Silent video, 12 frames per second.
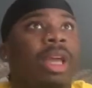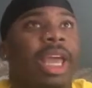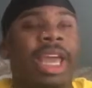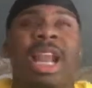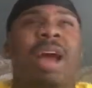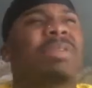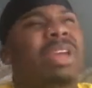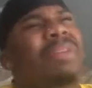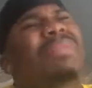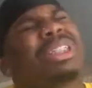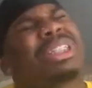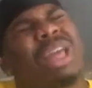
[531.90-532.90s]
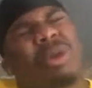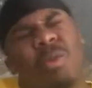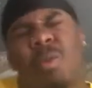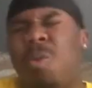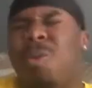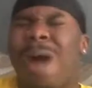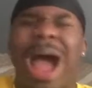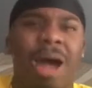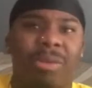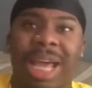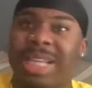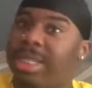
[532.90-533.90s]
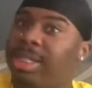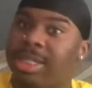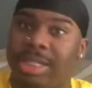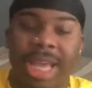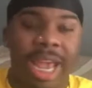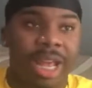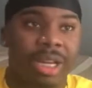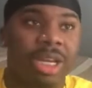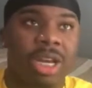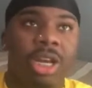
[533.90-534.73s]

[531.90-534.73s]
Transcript: And it was just like, wow, that's insane.